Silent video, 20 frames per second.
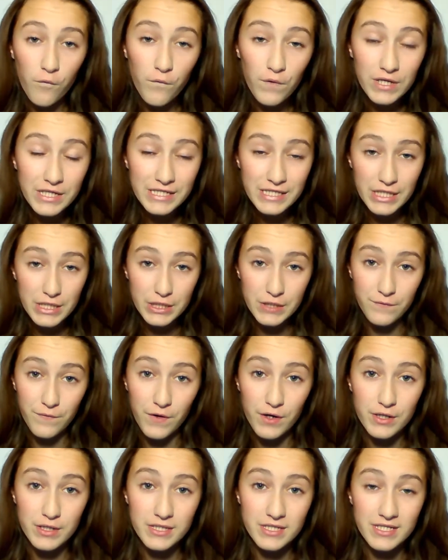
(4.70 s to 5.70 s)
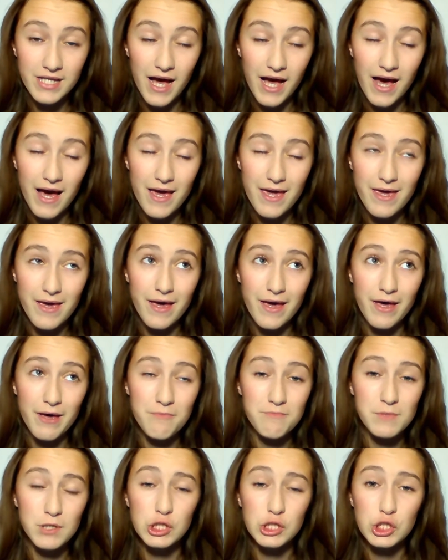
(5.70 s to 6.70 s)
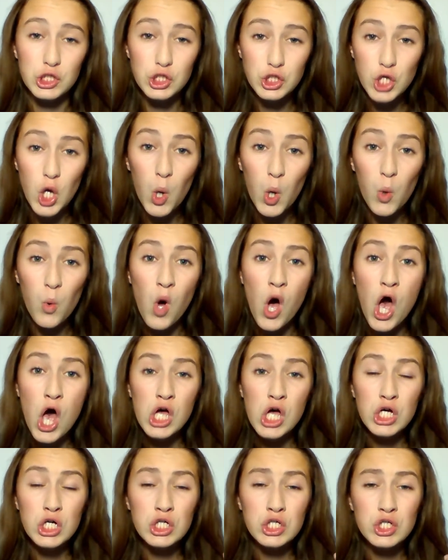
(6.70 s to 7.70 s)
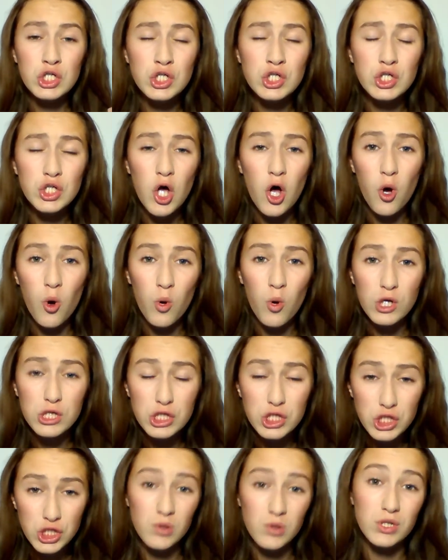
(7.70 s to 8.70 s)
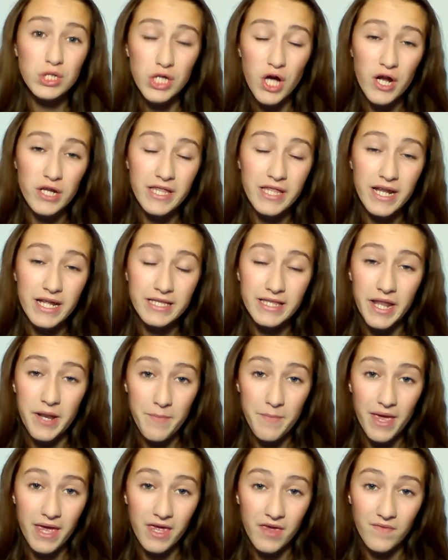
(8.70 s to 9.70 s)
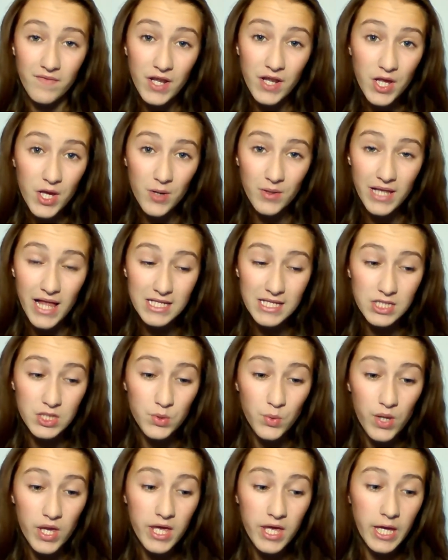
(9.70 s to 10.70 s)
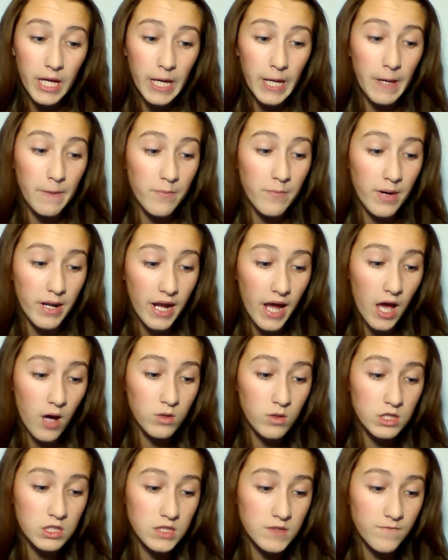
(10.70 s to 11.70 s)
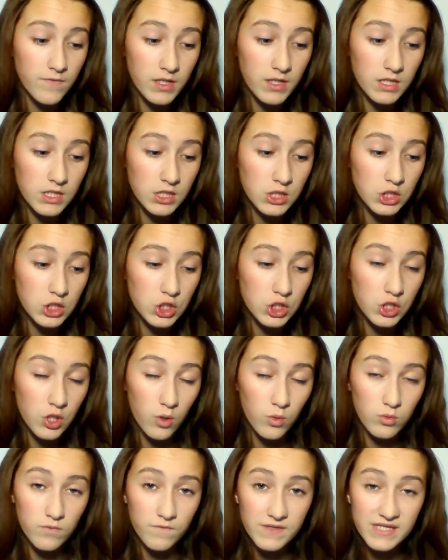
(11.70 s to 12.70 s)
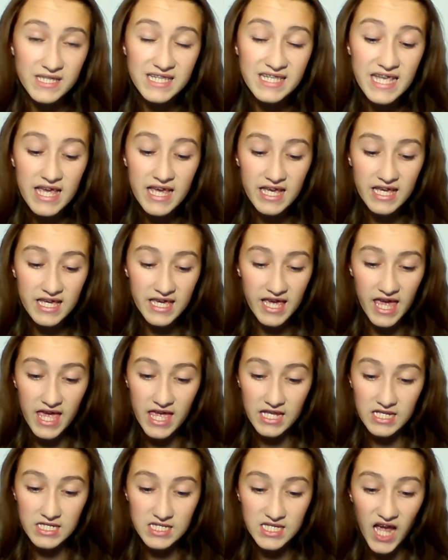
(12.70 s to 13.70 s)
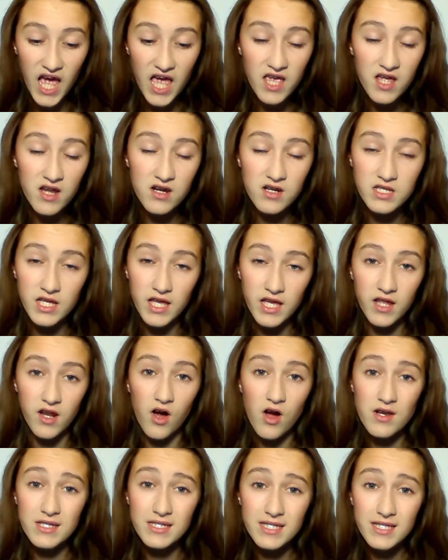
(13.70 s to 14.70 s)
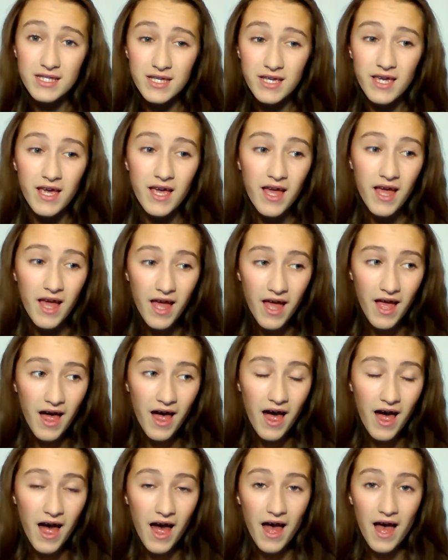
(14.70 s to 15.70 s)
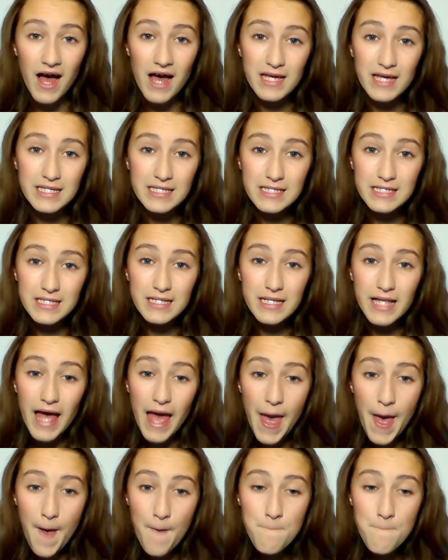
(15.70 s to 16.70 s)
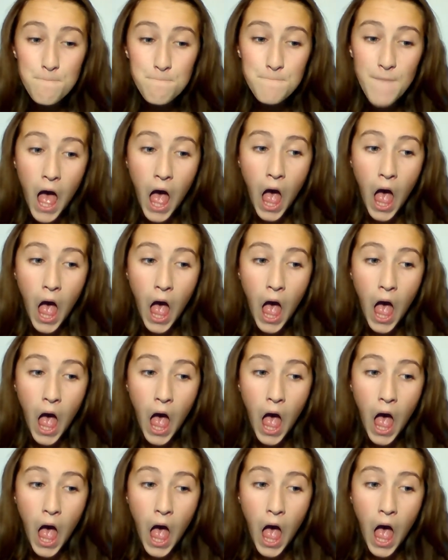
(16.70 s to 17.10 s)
First things first, I am so, so, so sorry that I didn't make a video last week, but I was feeling just so sick and tired, and honestly, I still am.